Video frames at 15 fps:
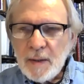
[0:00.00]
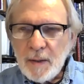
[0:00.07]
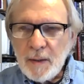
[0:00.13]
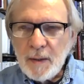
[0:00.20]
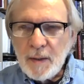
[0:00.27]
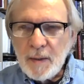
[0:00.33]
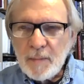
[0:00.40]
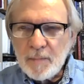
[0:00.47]

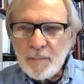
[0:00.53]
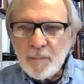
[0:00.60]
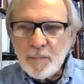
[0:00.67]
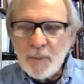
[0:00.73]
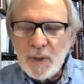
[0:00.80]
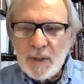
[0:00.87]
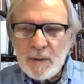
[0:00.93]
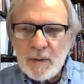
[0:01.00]
Um,
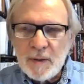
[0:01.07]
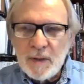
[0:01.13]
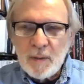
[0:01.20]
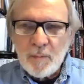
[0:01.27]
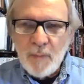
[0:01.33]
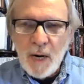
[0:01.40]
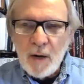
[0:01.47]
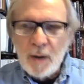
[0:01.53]
but
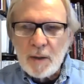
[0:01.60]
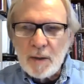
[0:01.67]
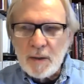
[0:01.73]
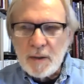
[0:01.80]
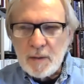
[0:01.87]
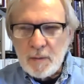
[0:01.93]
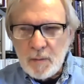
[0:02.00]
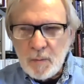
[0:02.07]
in
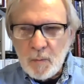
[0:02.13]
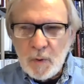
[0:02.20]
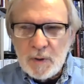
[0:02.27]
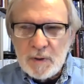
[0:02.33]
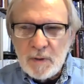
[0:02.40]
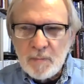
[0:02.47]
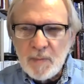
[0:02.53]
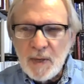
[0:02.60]
Maryland
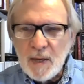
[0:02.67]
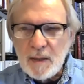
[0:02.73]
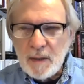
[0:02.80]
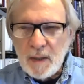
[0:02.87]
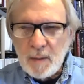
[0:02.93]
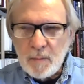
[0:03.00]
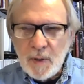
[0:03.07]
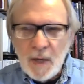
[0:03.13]
was a man
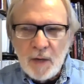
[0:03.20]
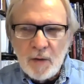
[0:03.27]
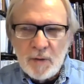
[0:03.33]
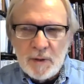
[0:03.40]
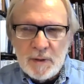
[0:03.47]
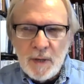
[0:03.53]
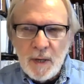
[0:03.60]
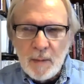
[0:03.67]
named
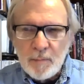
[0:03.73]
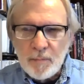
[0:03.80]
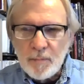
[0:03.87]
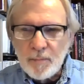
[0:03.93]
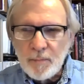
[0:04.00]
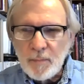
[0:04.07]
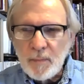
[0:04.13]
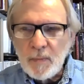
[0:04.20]
Ira Zepp.
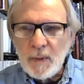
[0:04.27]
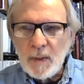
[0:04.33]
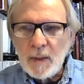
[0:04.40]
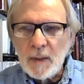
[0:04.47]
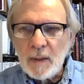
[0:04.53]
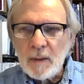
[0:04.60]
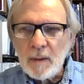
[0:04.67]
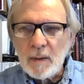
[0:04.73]

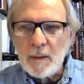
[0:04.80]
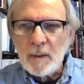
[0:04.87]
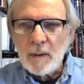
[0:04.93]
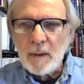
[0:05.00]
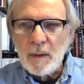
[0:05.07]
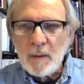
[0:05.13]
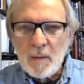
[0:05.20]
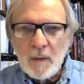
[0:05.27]
And
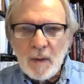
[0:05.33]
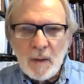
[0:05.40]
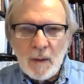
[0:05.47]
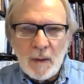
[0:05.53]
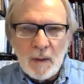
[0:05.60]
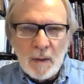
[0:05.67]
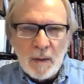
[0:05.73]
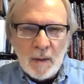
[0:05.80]
uh,
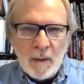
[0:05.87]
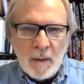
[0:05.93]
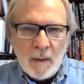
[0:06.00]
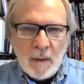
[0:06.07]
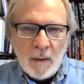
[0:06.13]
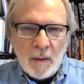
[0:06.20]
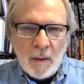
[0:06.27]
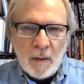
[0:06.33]

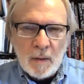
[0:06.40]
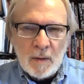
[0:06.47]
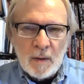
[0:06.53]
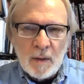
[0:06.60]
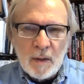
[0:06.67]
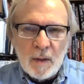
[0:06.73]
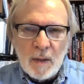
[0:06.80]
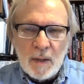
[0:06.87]
uh,
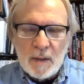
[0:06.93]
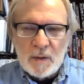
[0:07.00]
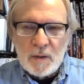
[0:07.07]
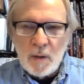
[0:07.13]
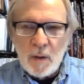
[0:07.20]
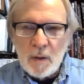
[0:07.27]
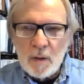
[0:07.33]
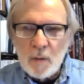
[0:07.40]
he and I
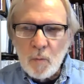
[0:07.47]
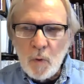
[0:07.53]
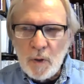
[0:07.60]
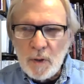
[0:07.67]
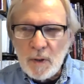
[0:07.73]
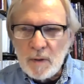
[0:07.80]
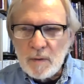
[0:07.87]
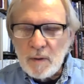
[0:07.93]
started
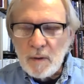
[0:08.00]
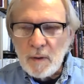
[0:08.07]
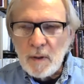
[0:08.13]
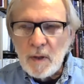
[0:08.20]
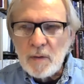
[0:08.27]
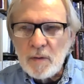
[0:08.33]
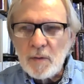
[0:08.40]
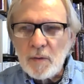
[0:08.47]
working
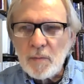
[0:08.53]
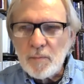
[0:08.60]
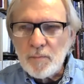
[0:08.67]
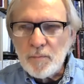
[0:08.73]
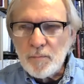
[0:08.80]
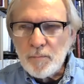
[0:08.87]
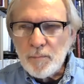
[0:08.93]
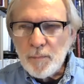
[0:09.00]
together
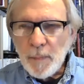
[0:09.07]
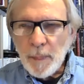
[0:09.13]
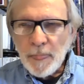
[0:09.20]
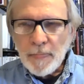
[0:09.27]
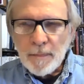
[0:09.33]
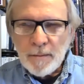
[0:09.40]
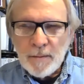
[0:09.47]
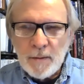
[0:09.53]

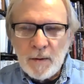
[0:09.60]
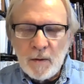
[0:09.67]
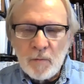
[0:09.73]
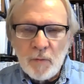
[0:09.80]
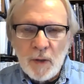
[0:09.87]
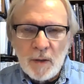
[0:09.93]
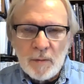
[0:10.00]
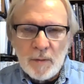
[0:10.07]
in
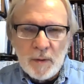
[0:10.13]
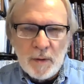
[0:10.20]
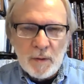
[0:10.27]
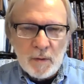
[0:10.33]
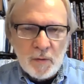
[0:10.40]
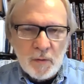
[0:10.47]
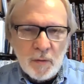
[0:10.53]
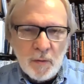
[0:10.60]
around the year
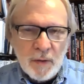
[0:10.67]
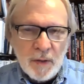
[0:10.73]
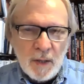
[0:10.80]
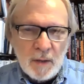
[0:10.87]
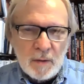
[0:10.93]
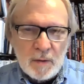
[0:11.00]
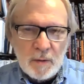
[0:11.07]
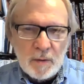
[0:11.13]
two
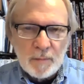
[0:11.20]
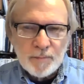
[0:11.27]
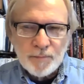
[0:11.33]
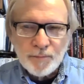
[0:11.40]
thousand.